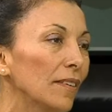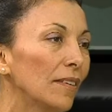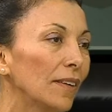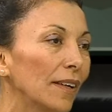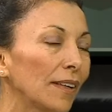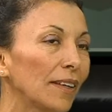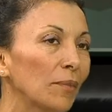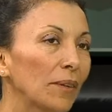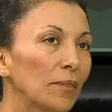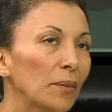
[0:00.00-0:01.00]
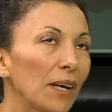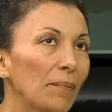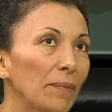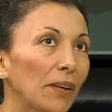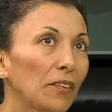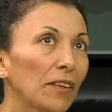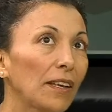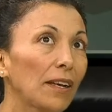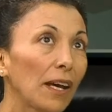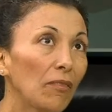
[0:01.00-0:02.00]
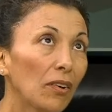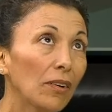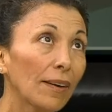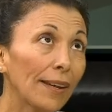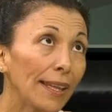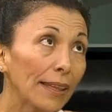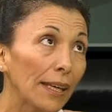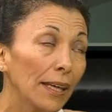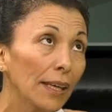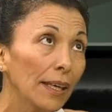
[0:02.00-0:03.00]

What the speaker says: old, and he was so happy because he have already,